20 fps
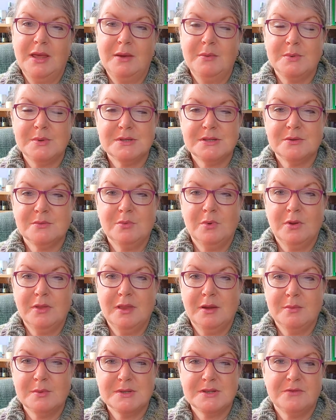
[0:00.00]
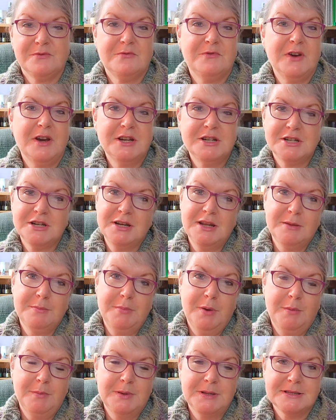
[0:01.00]
It was the one that was originally
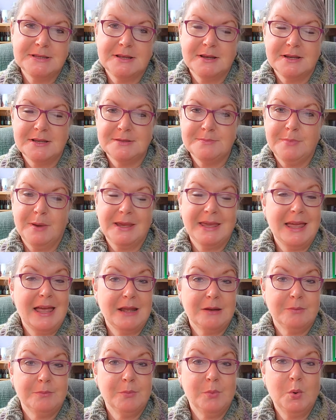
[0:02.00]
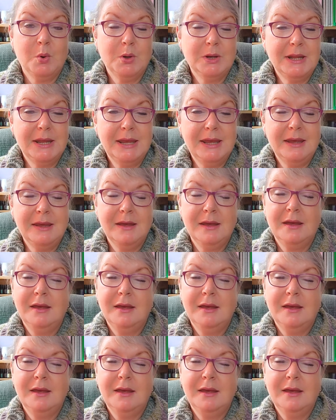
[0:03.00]
publicized by Kat Bordy,